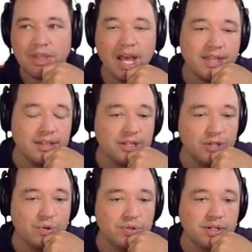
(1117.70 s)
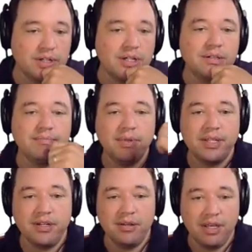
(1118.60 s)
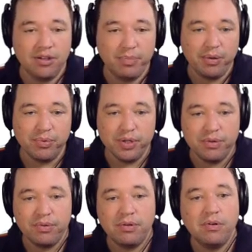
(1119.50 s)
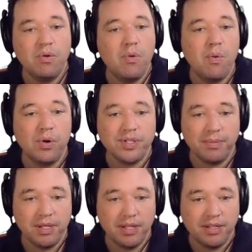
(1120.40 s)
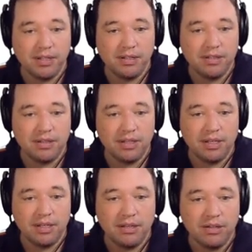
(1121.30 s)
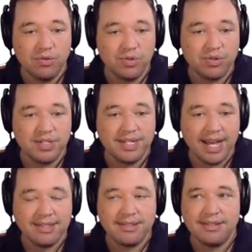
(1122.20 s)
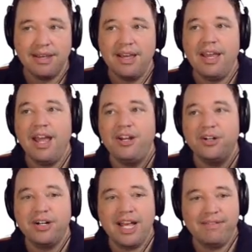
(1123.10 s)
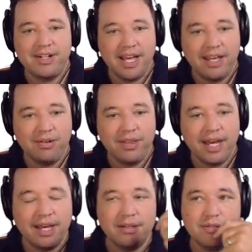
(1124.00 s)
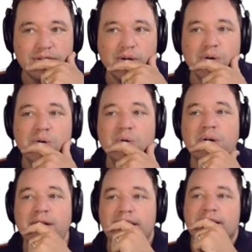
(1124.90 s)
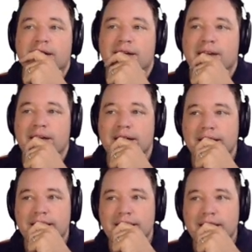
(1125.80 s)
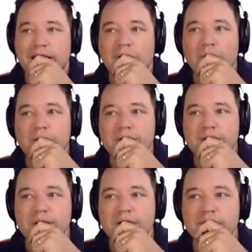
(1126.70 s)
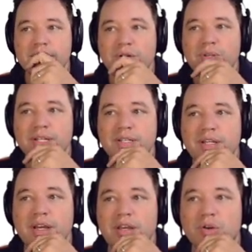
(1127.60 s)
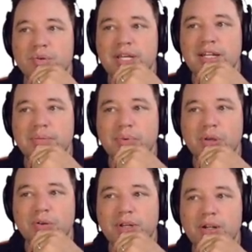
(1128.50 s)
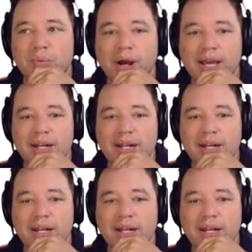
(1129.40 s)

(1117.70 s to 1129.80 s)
And then the user is going to either be root or something that the user sets, and you're going to have to handle that. So in order to do this, you'll need a way